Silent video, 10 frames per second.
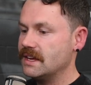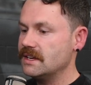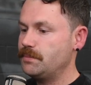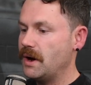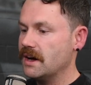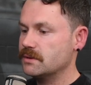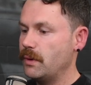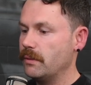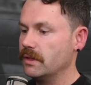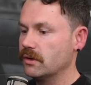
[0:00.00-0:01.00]
days passed
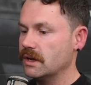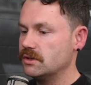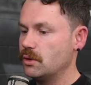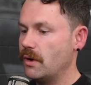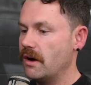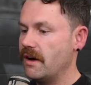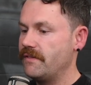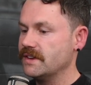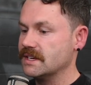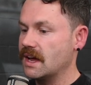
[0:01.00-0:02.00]
where we look at
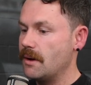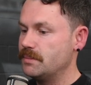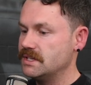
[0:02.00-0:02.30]
2RF as a gun